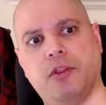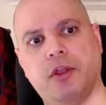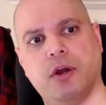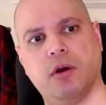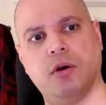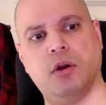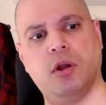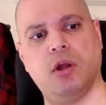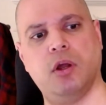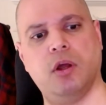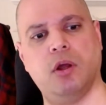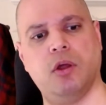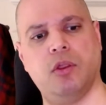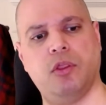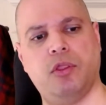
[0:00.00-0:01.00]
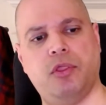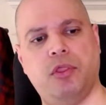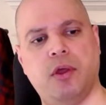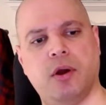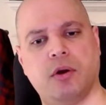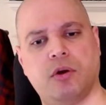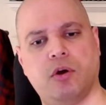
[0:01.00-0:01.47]

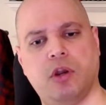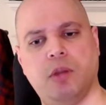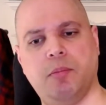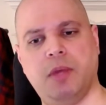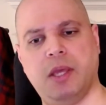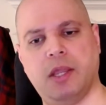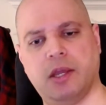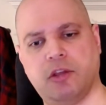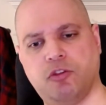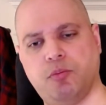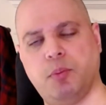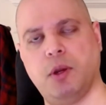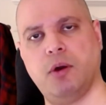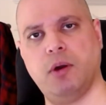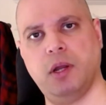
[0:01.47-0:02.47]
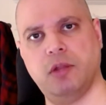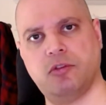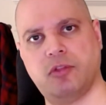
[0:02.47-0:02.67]
They're going to be an experience